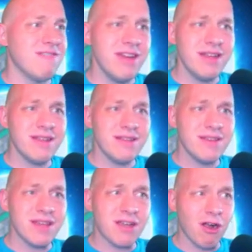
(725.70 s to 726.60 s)
right?
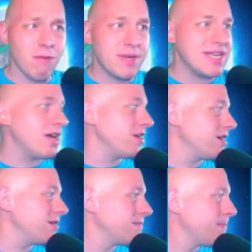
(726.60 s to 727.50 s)
Look at the carpet down
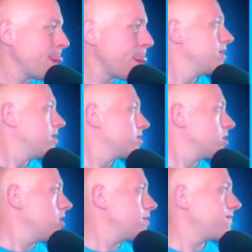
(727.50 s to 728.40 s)
here.
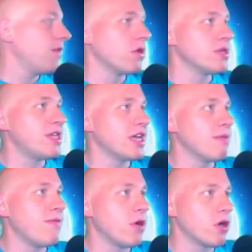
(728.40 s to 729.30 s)
So, photo was
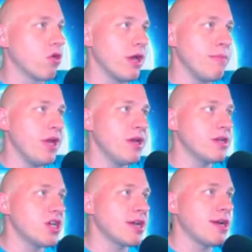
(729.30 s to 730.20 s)
taken before a great
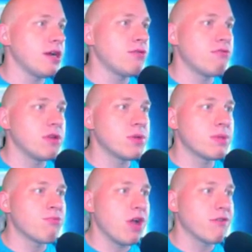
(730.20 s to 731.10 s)
meeting. Jack and I are thrilled
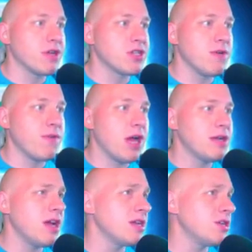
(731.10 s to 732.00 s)
with the progress so far. I
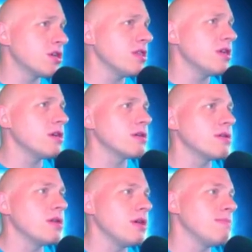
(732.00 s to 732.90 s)
took a little,
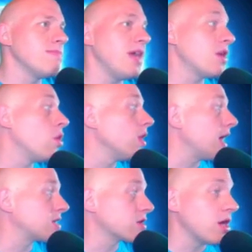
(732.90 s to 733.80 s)
not a whole
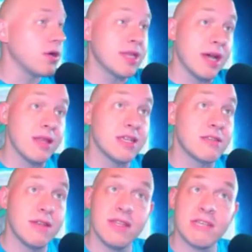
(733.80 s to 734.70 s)
lot to go with in
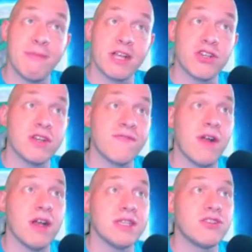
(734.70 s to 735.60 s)
this picture as
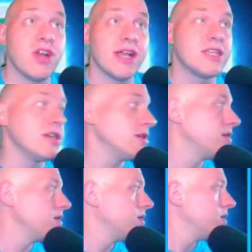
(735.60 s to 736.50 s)
far as trying to
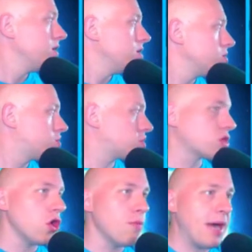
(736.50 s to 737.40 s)

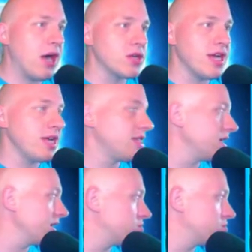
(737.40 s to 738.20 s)
scope out anything